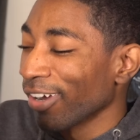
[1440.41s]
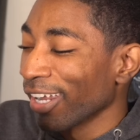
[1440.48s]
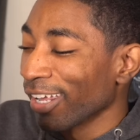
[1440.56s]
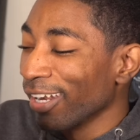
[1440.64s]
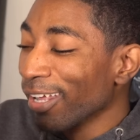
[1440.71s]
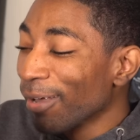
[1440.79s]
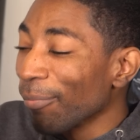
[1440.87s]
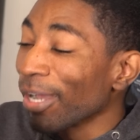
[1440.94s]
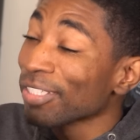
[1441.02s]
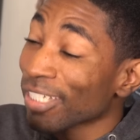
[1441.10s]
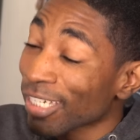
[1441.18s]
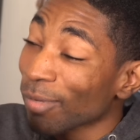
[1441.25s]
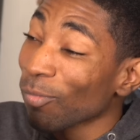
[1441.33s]
credit. My
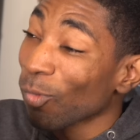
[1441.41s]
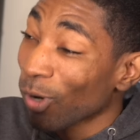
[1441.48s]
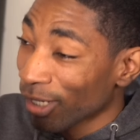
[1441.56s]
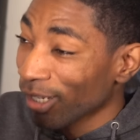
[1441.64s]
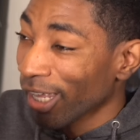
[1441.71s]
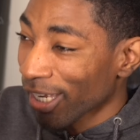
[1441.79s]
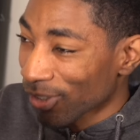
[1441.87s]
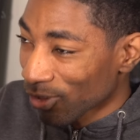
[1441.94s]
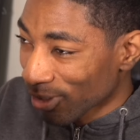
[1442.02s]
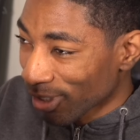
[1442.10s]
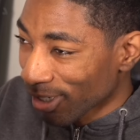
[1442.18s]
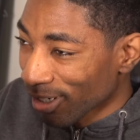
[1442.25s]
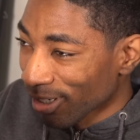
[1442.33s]
team won
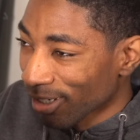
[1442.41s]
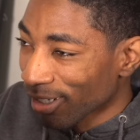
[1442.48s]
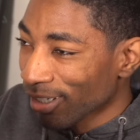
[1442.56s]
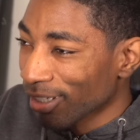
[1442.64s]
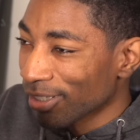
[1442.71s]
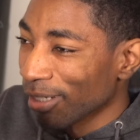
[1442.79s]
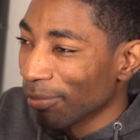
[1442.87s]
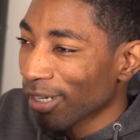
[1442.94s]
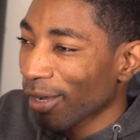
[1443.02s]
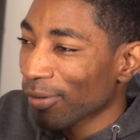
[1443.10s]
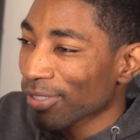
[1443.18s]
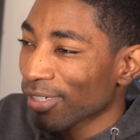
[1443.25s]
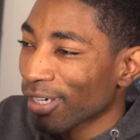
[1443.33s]
last year. The team that
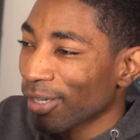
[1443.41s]
I was